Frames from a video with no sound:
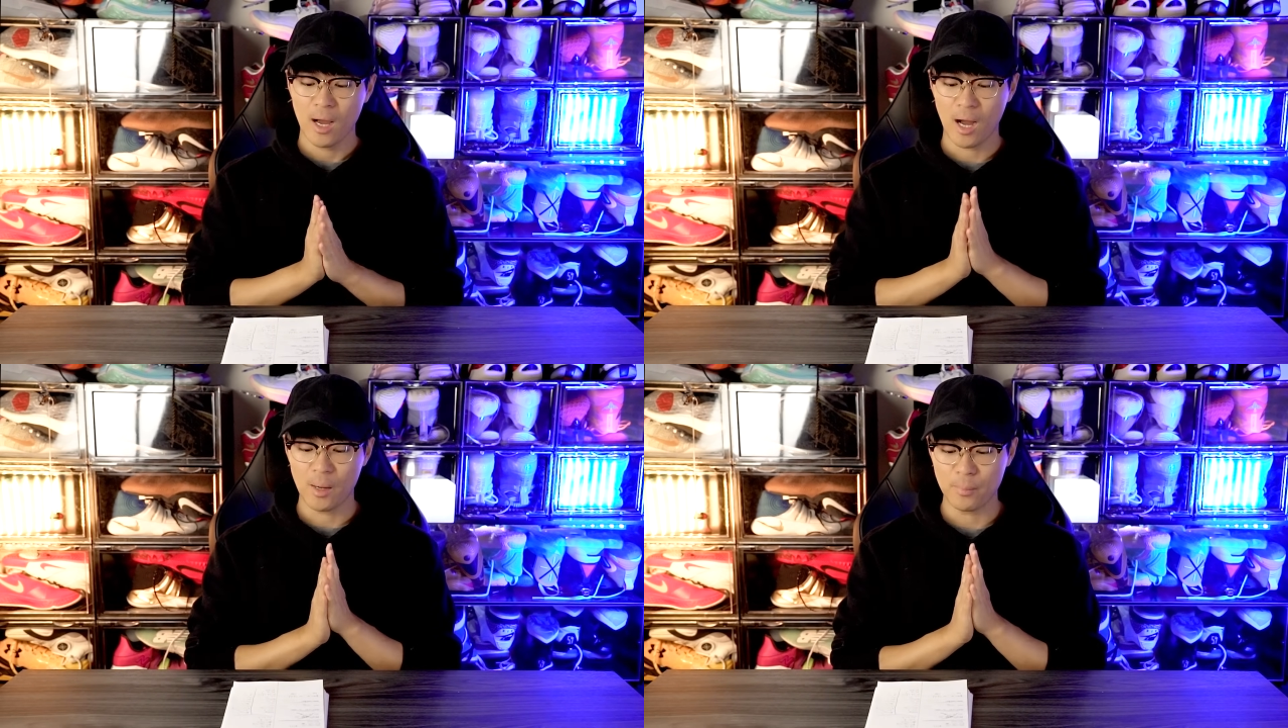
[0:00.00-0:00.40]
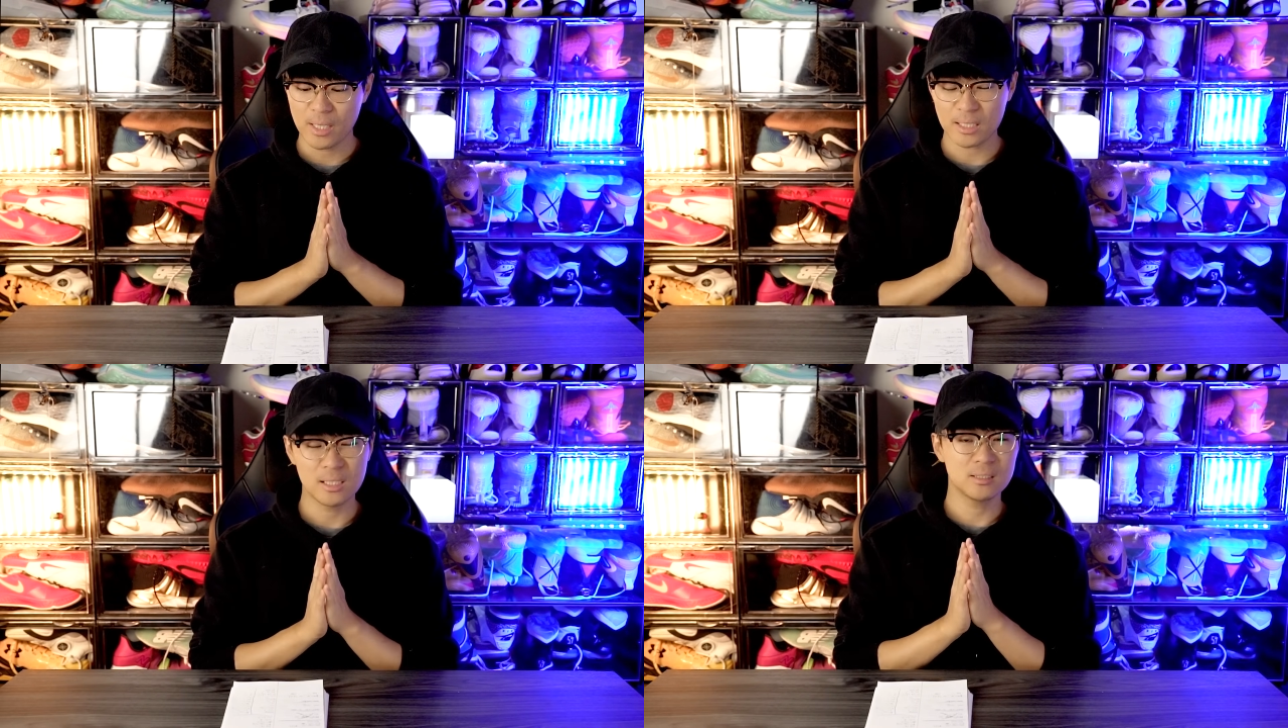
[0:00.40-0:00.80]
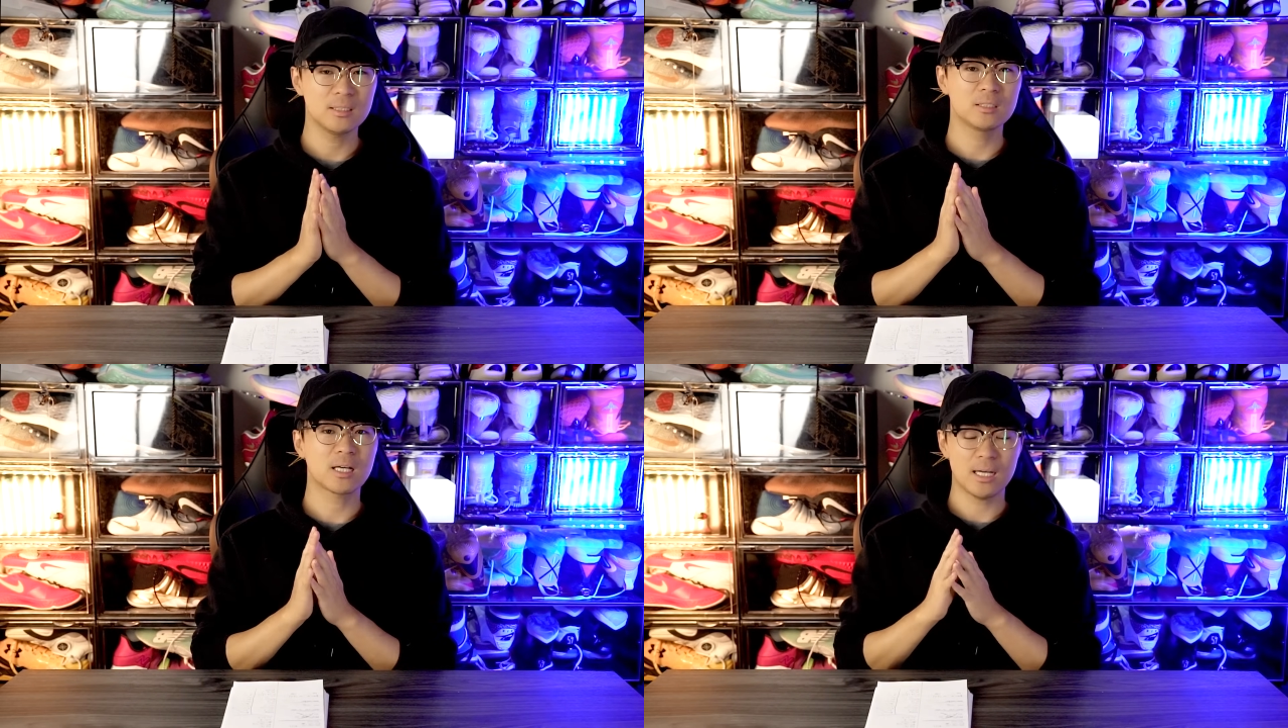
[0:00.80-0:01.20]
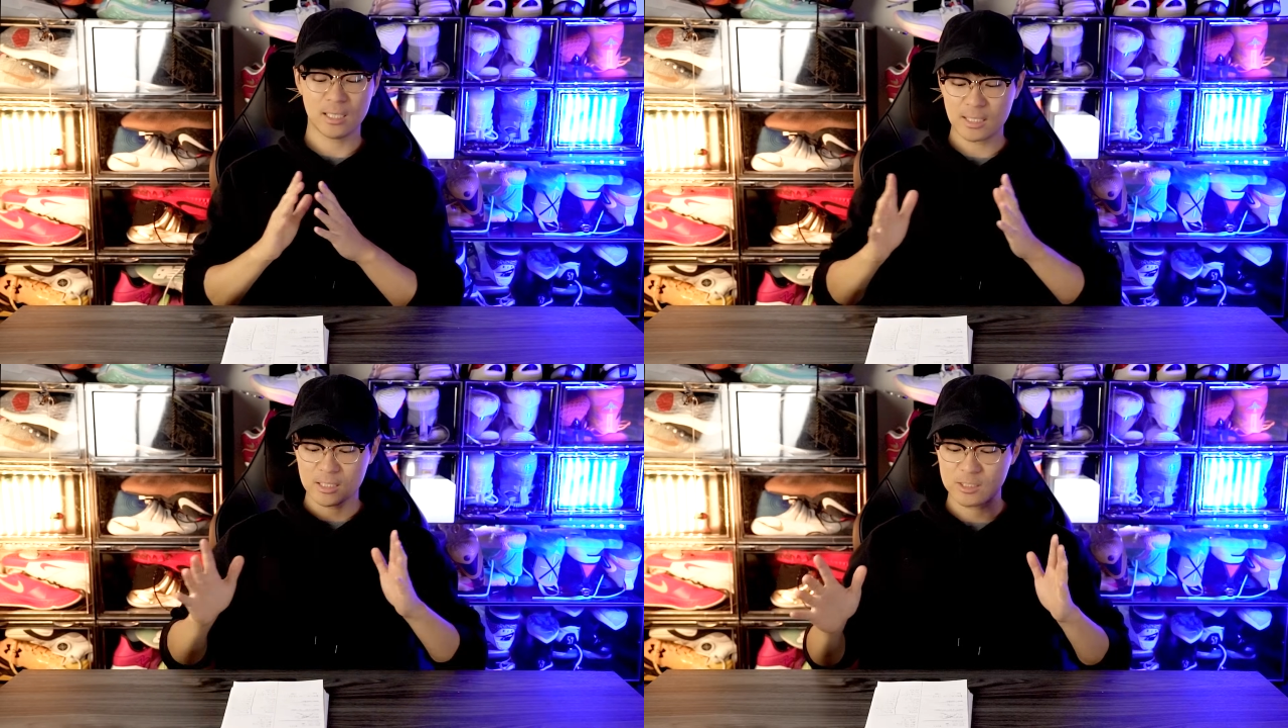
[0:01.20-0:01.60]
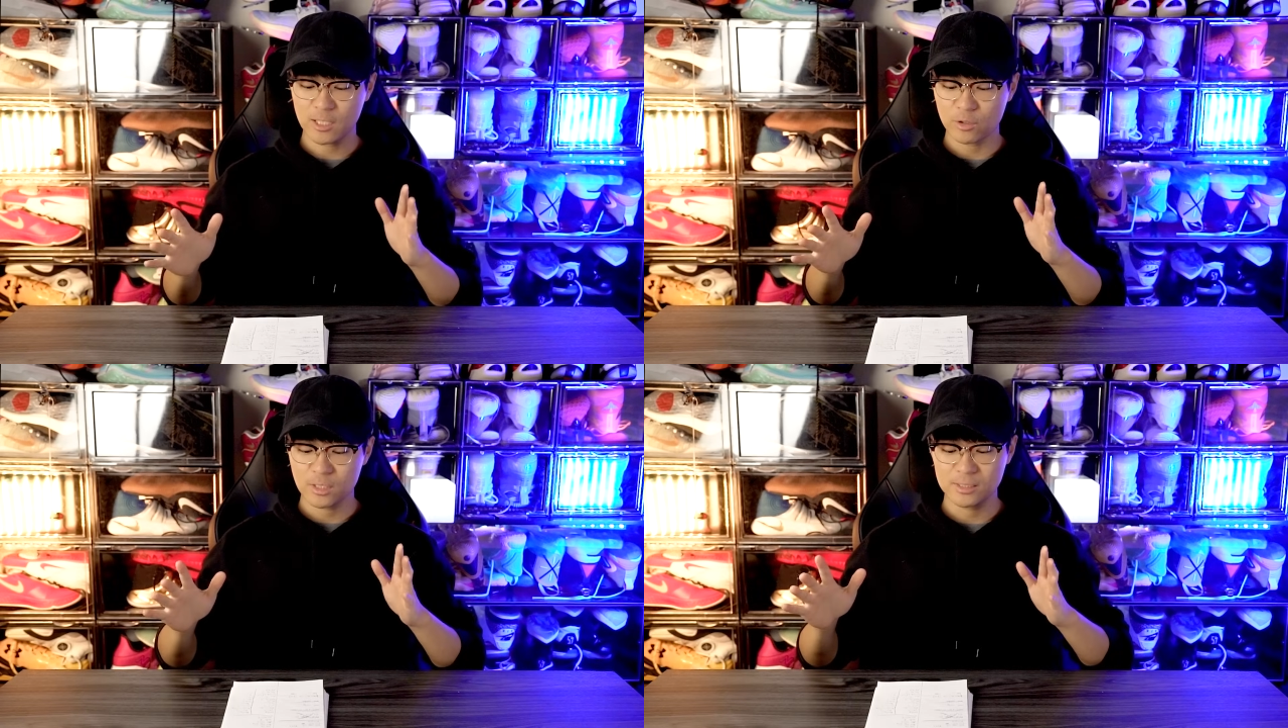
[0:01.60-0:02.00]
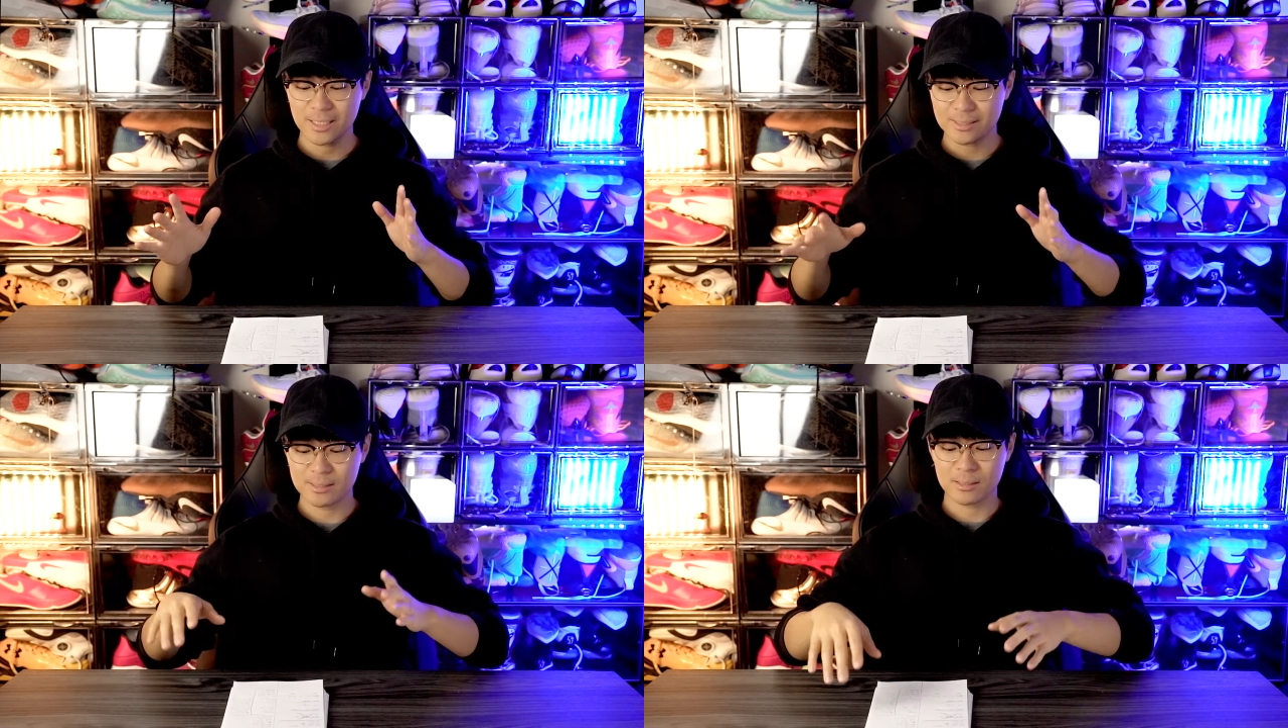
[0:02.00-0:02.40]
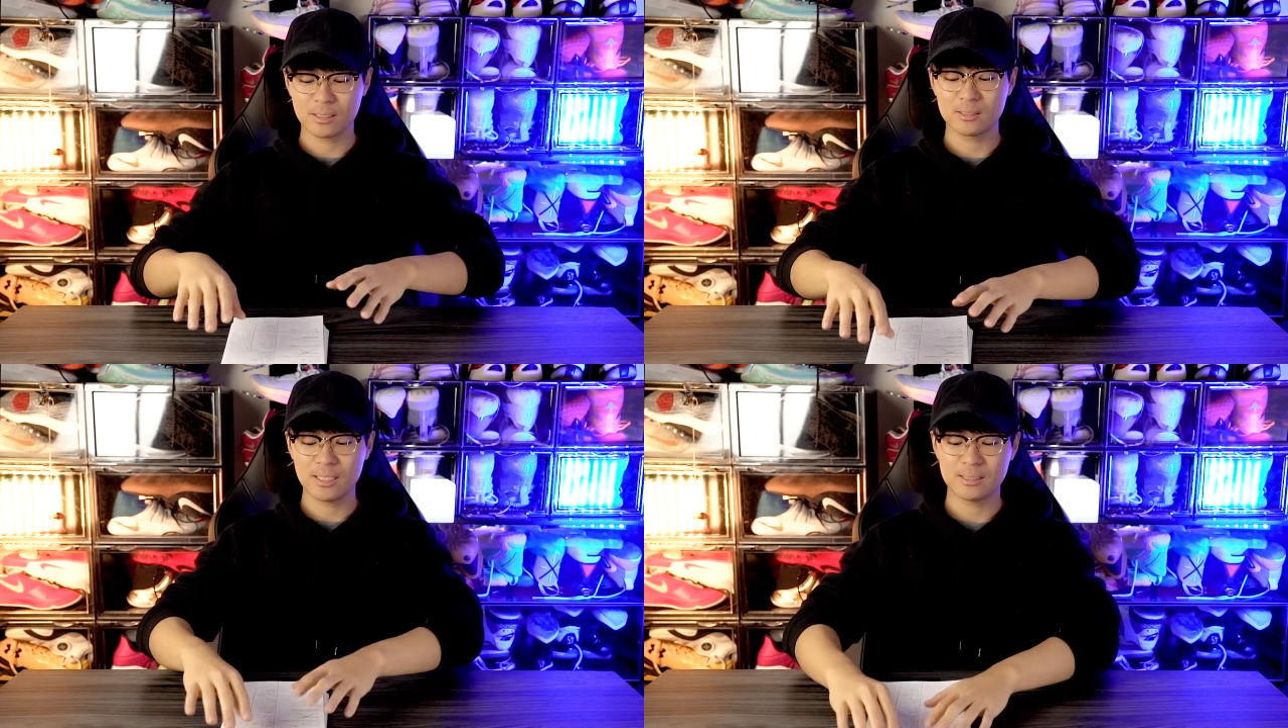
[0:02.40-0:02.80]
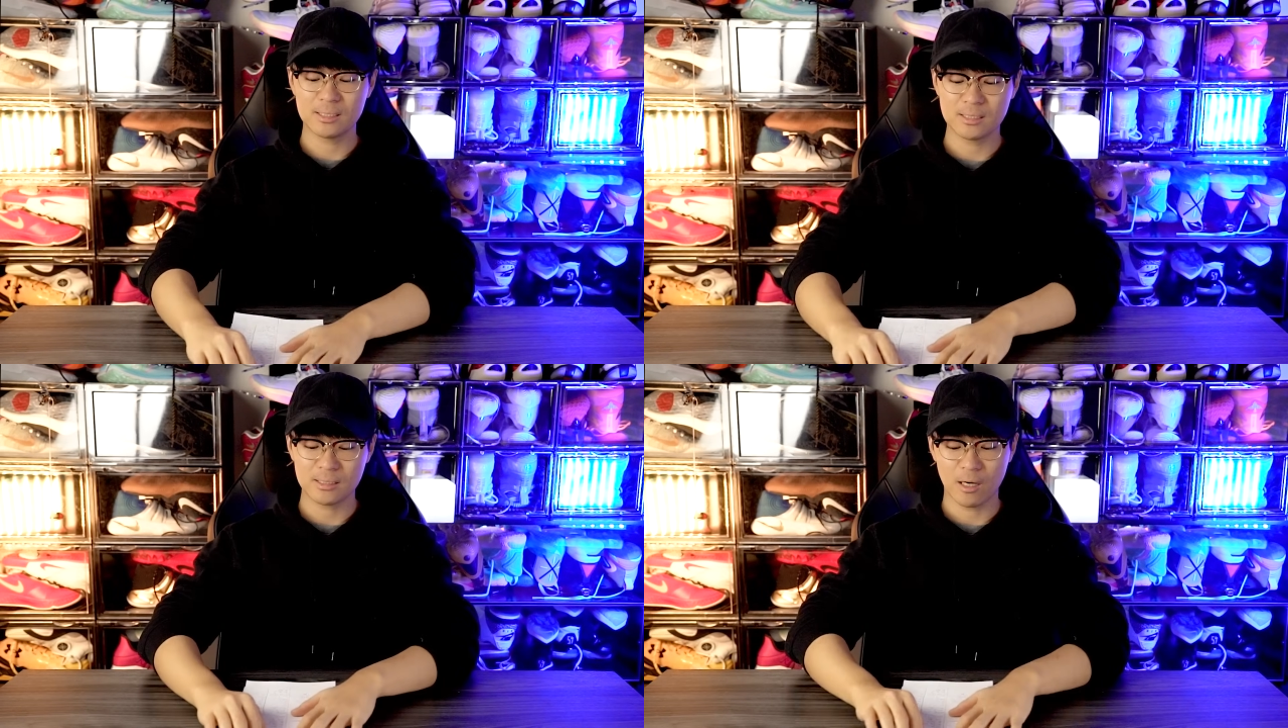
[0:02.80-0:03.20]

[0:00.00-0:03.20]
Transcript: But yeah, this is kind of like the general consensus